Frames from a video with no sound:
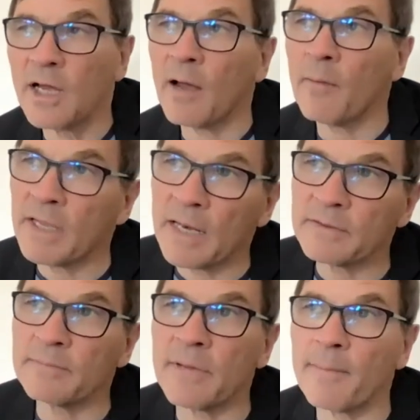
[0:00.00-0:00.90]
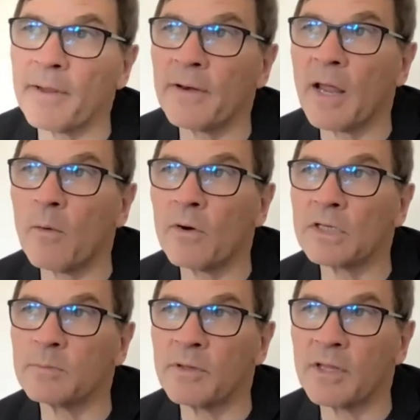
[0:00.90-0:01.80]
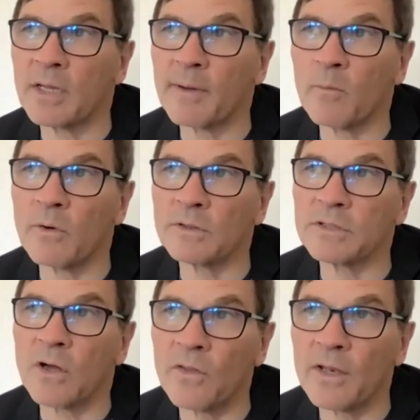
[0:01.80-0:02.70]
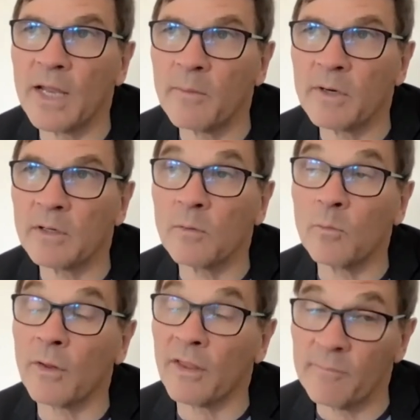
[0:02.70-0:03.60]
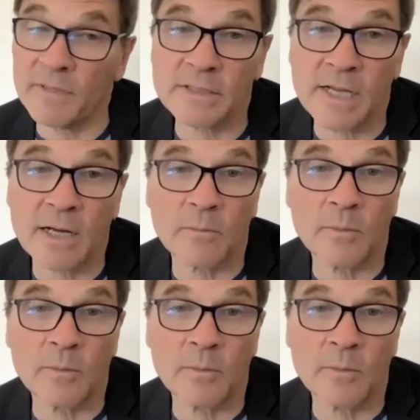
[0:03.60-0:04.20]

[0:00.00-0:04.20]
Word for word: And we get them to map their networks. We think about what's on the network, what they've missed out.